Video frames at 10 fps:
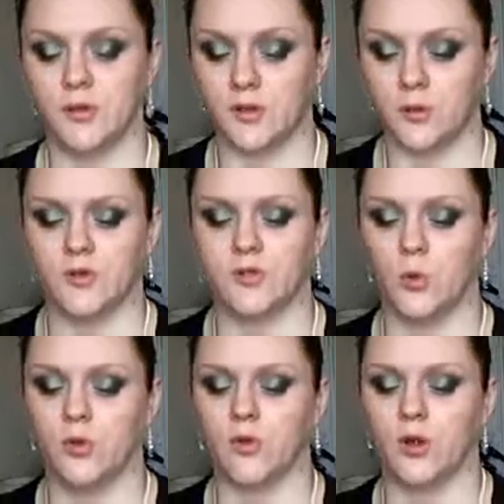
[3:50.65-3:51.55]
because otherwise
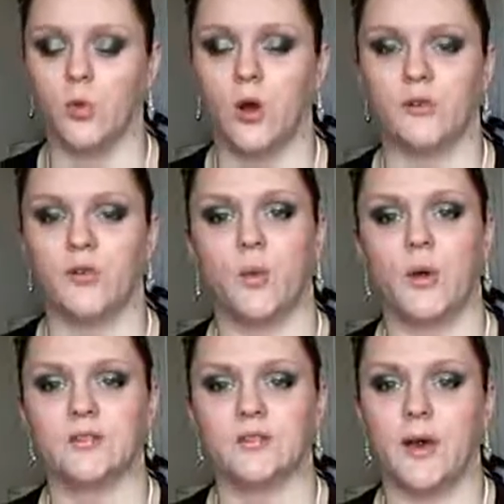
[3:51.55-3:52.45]
it wouldn't really work
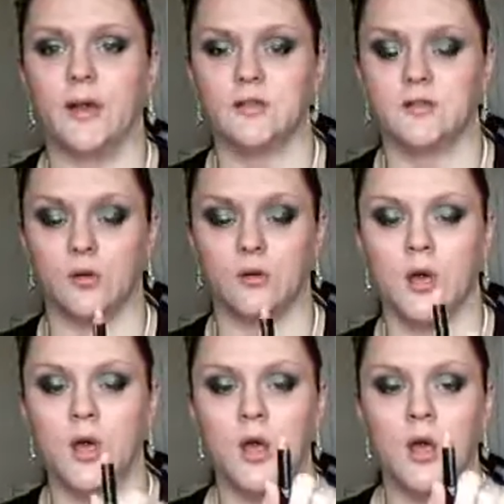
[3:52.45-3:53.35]
very well as a pencil.